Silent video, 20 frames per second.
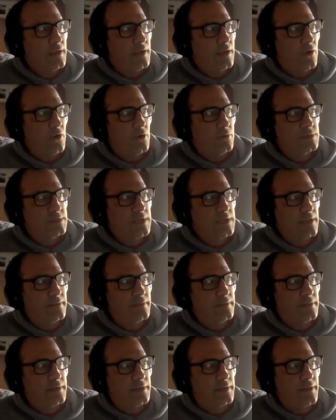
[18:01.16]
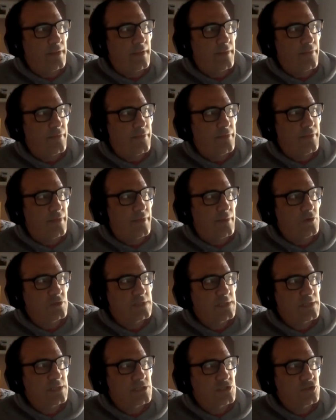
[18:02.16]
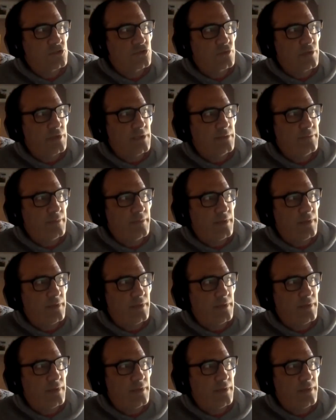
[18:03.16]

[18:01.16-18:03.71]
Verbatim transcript: almost like the the most extreme